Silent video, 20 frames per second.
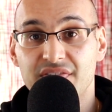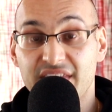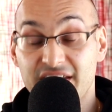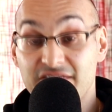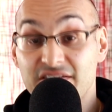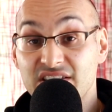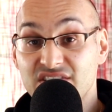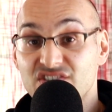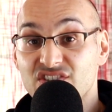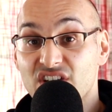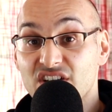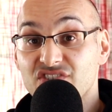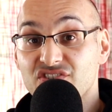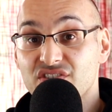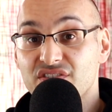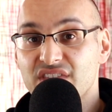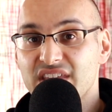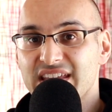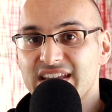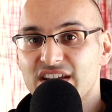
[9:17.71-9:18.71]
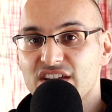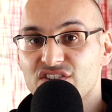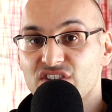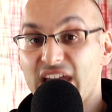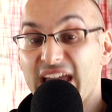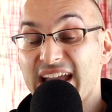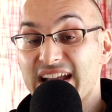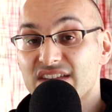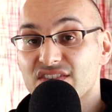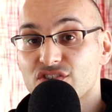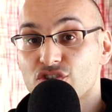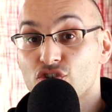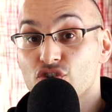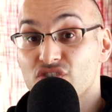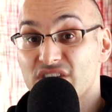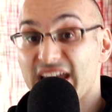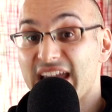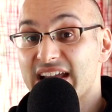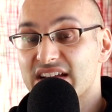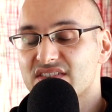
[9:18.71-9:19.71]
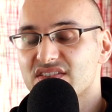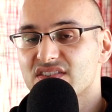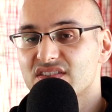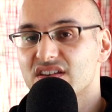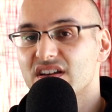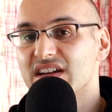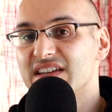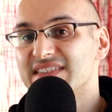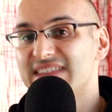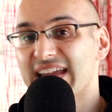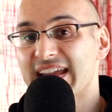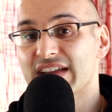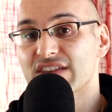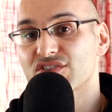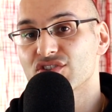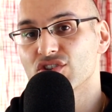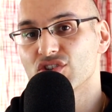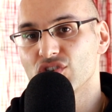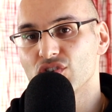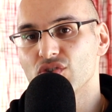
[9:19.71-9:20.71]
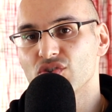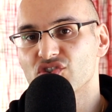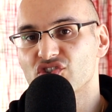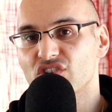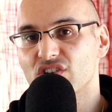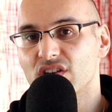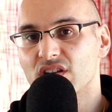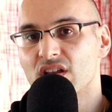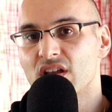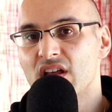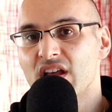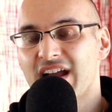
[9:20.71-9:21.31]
there is such a thing as good exercise execution.